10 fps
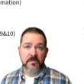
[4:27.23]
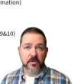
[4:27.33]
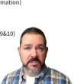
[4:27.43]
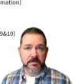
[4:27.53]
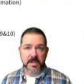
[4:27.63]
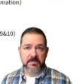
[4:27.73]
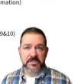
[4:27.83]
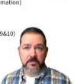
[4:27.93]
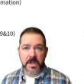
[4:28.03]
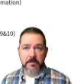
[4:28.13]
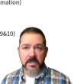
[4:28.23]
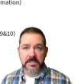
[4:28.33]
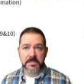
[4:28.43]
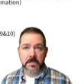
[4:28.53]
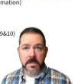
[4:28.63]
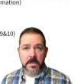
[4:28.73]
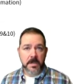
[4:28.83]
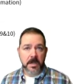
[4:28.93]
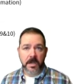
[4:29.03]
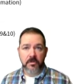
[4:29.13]
Of course, we have ceramics,
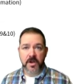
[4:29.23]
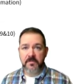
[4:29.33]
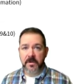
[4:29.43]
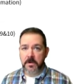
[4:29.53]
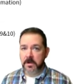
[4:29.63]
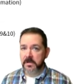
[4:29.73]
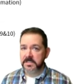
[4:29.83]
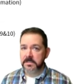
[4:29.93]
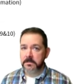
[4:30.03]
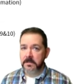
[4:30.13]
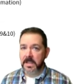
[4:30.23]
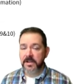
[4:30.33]
uh, graphic arts,